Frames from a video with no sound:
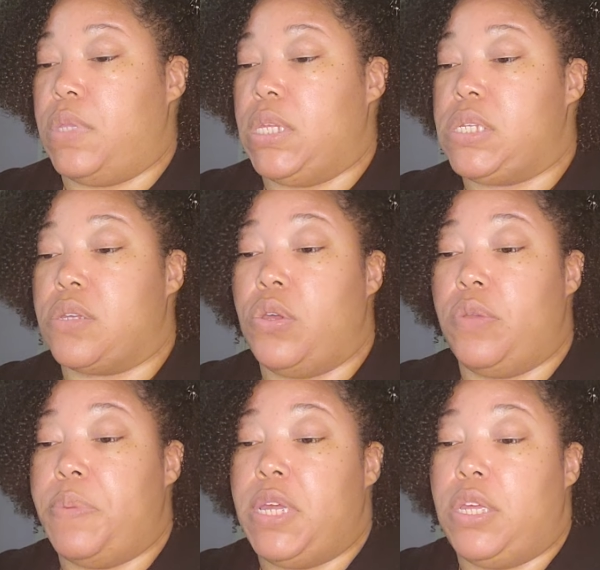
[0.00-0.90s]
this
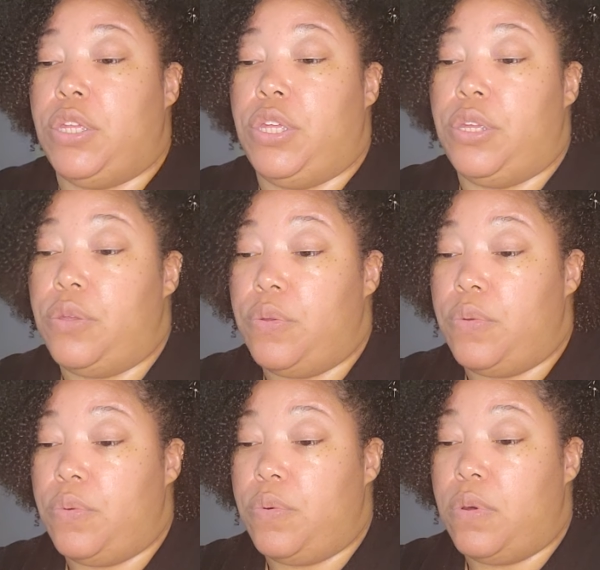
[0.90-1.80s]
could be
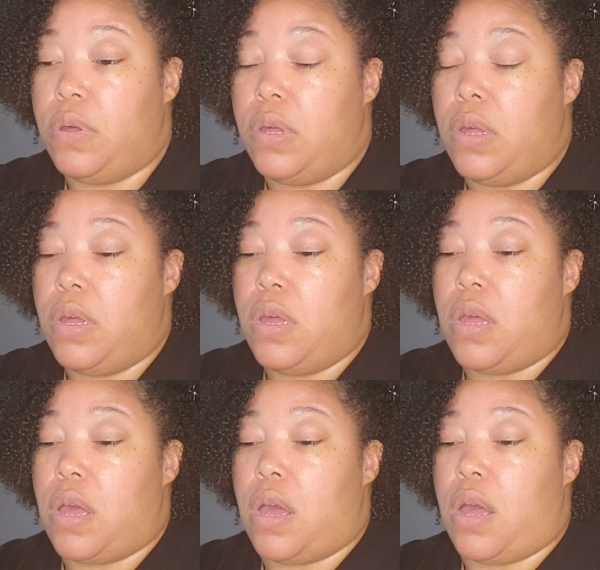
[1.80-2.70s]
you.
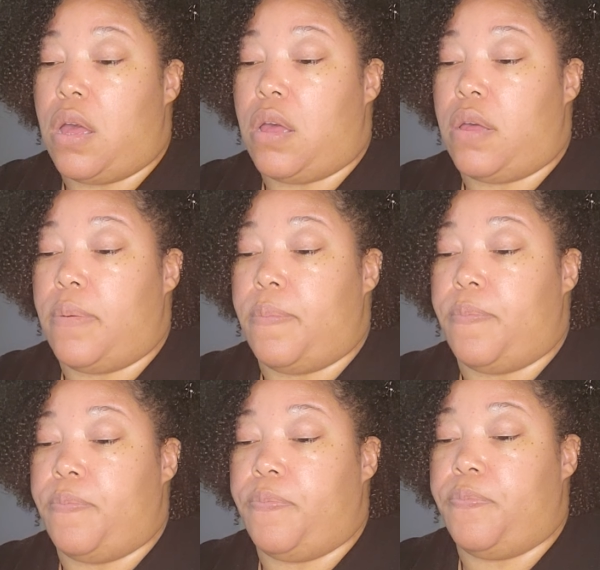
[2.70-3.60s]
Um,